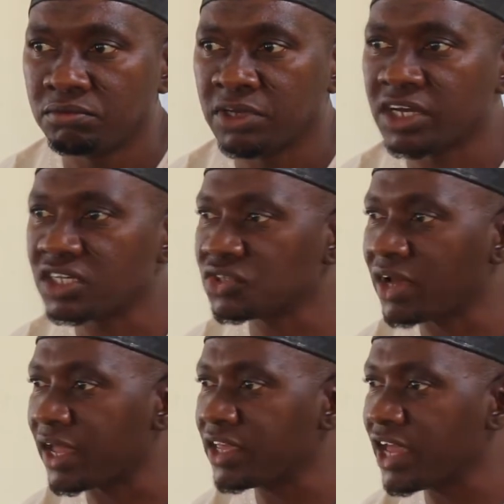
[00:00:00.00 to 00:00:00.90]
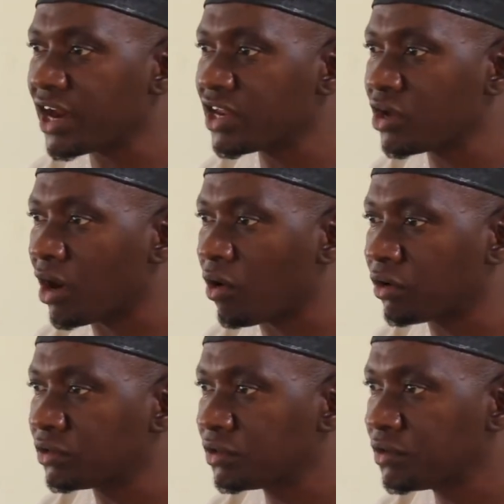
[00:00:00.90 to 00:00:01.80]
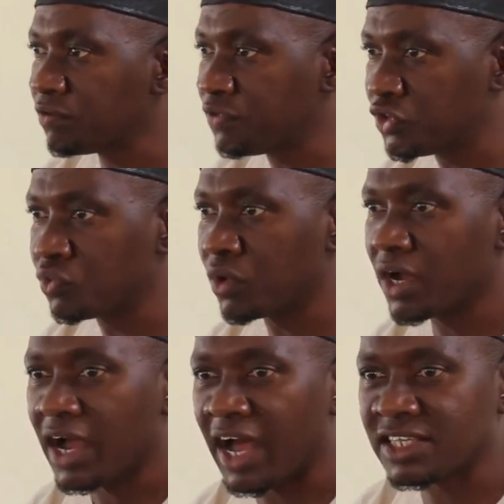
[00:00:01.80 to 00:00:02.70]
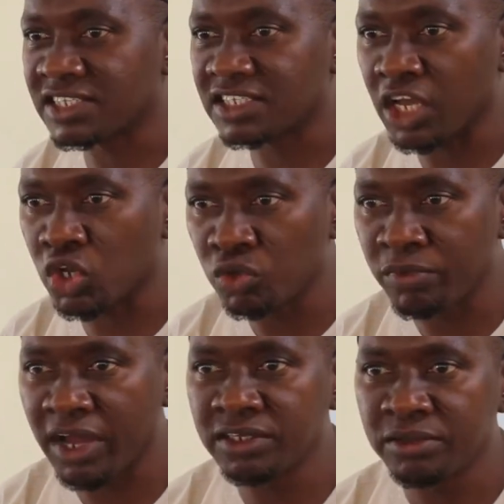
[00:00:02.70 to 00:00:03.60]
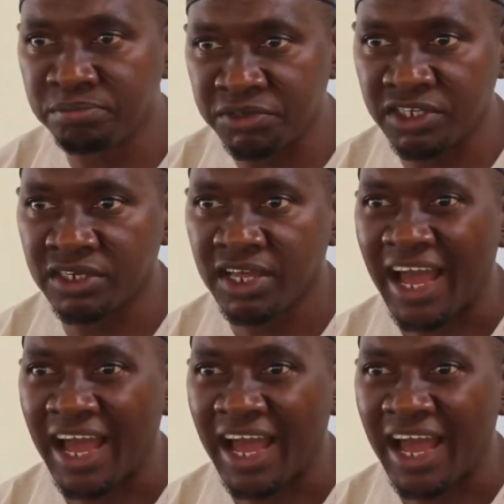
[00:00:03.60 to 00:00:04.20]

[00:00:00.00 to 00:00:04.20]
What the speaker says: Because you are hearing your own view as a human being